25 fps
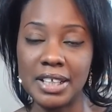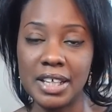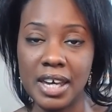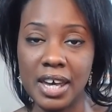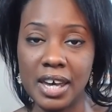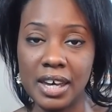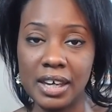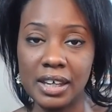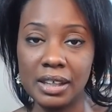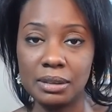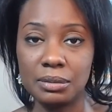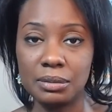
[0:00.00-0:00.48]

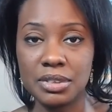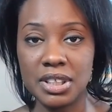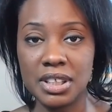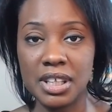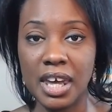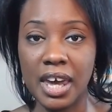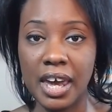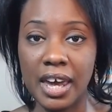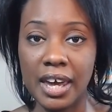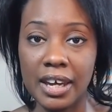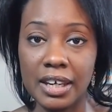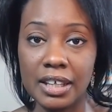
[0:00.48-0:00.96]
came to the
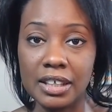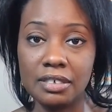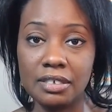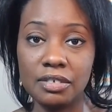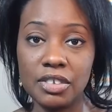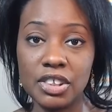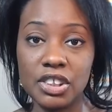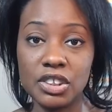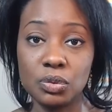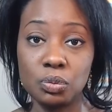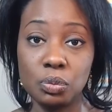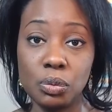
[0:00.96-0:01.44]
aid of
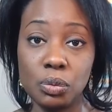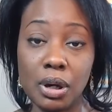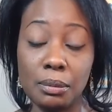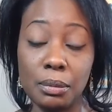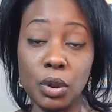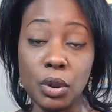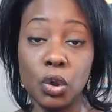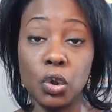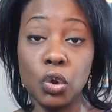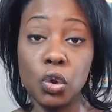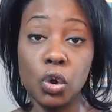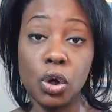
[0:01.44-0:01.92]
this woman
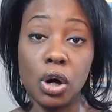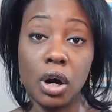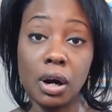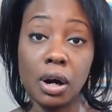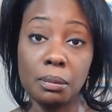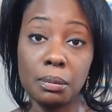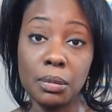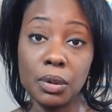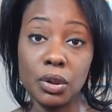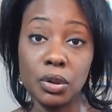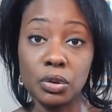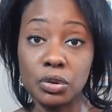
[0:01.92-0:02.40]
who
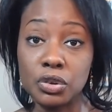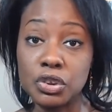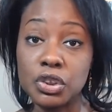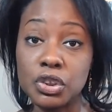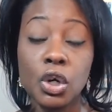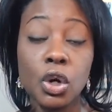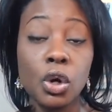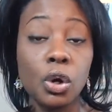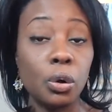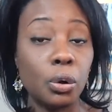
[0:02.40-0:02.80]
almost